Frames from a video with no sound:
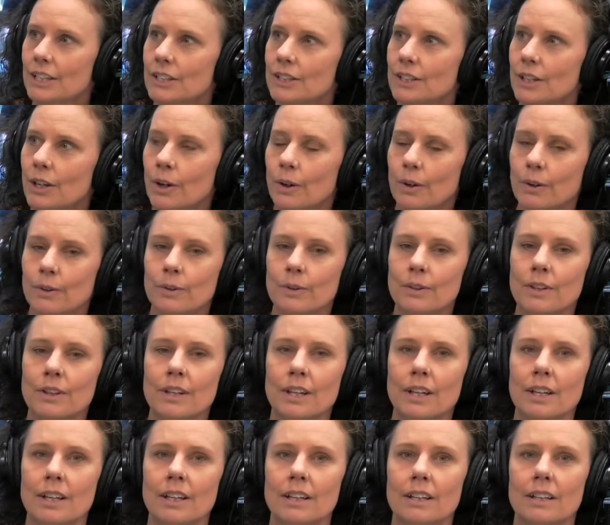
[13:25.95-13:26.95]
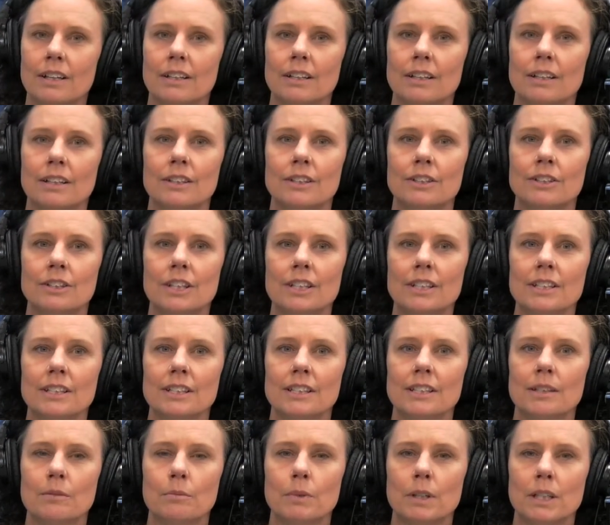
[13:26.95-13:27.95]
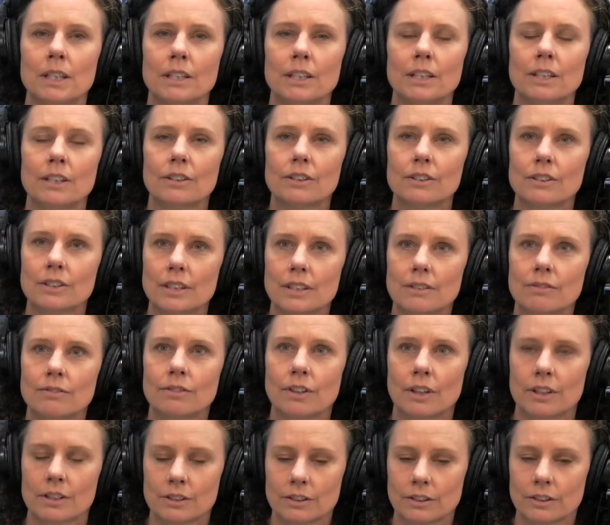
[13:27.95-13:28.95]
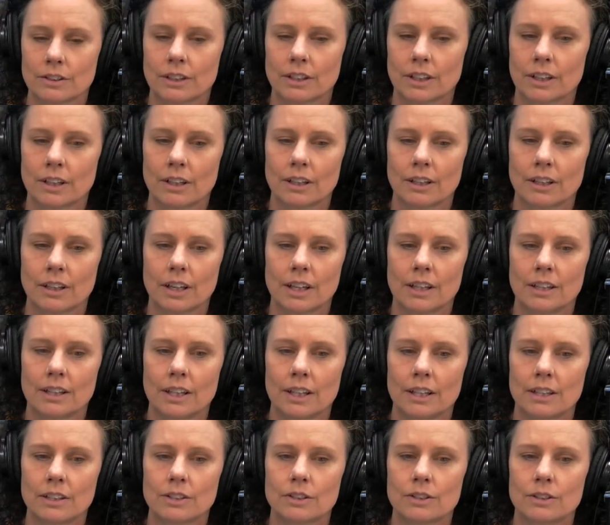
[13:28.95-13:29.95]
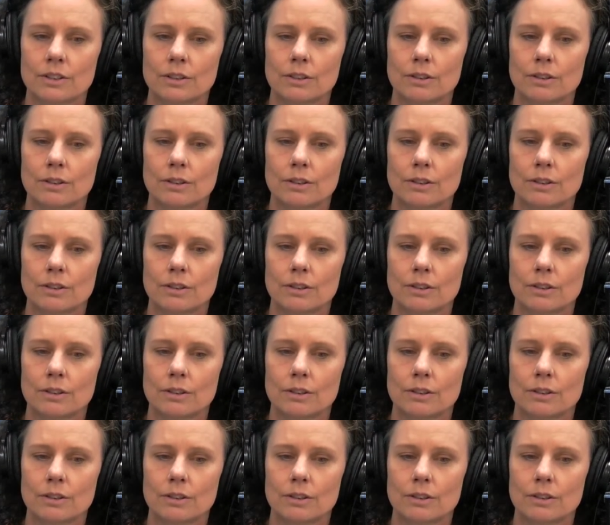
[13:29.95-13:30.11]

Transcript: So the just to be years in foster care and then